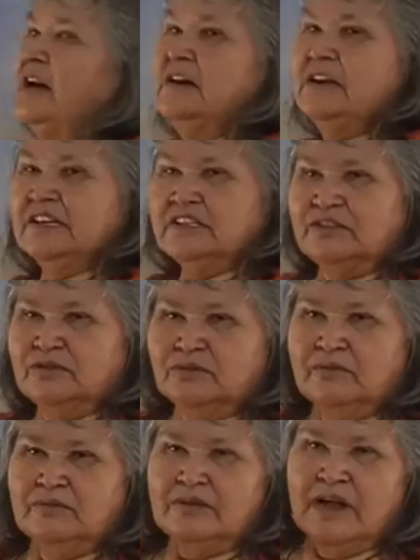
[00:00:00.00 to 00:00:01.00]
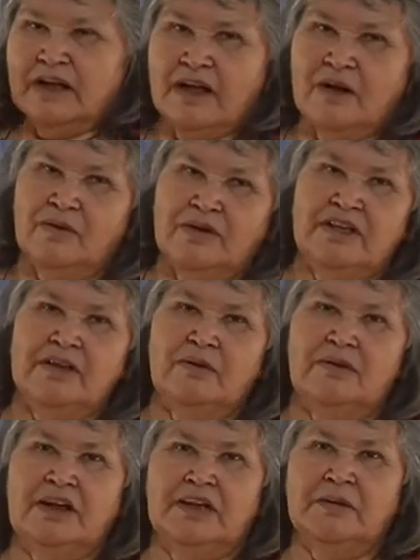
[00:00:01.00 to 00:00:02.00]
need to encourage people to
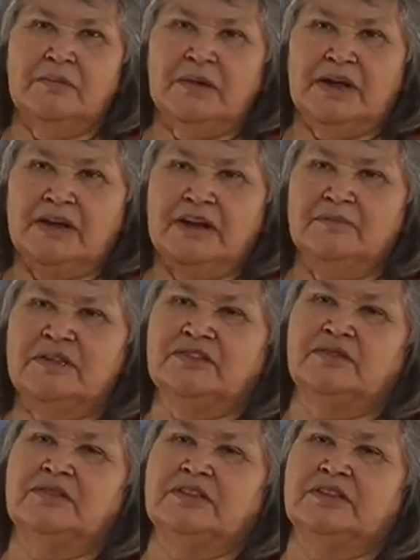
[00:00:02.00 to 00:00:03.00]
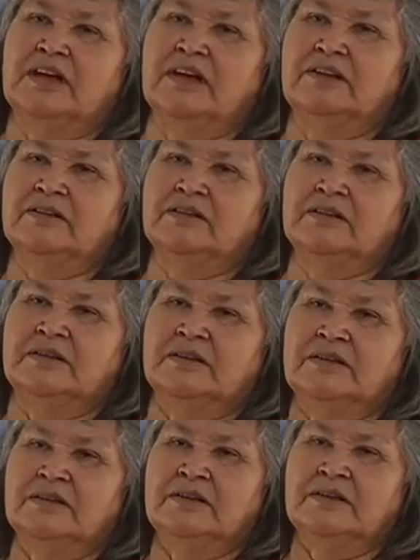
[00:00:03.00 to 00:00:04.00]
be kind to other community
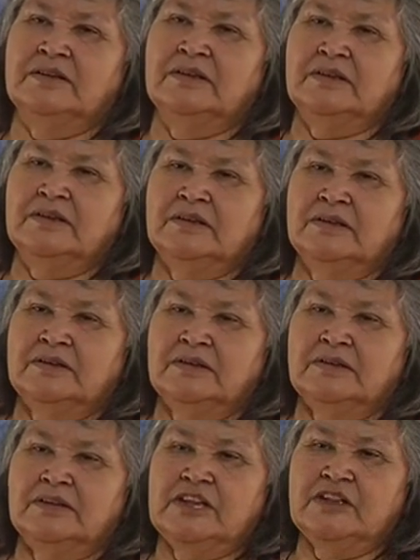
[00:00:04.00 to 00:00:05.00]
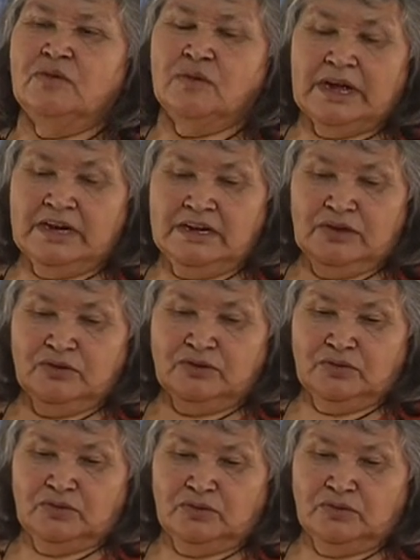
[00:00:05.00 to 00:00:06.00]
members by showing kindness,
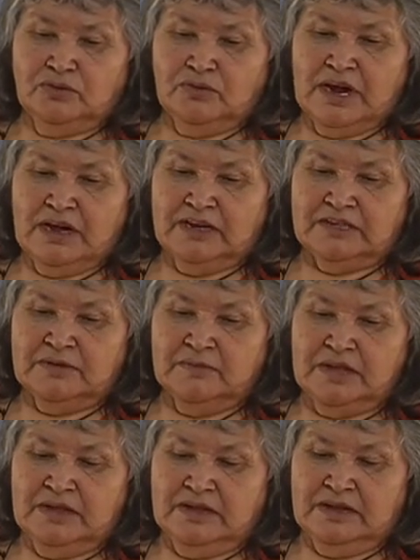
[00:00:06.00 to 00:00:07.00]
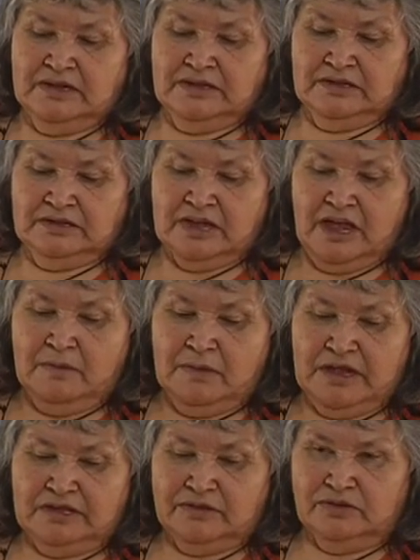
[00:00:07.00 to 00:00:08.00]
not by scaring or
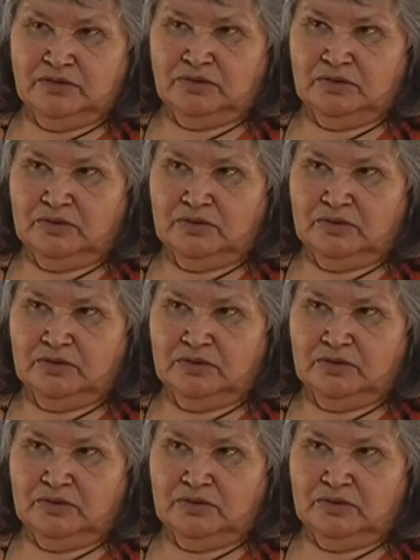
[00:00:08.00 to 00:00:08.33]
threatening them.